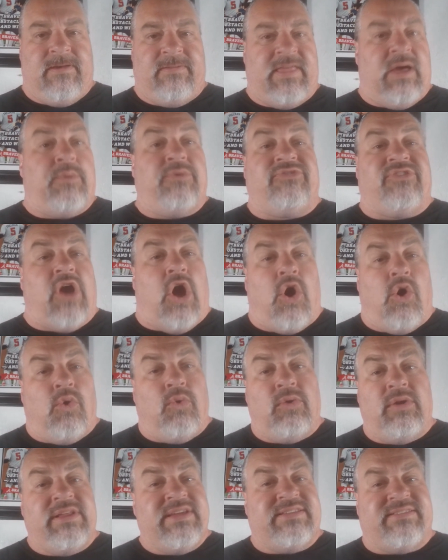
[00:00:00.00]
That was the
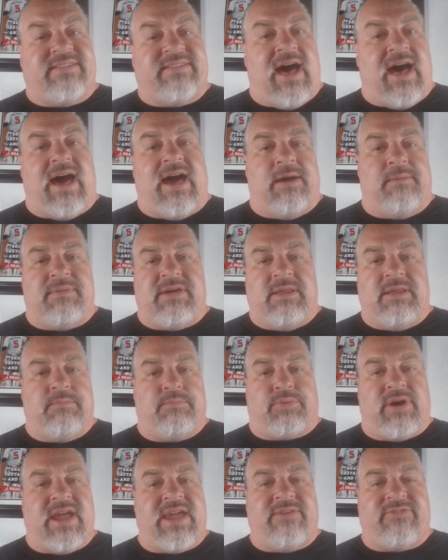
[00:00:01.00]
only time in
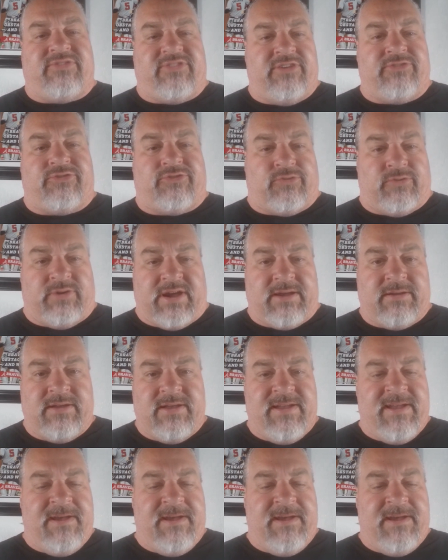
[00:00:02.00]
Braves history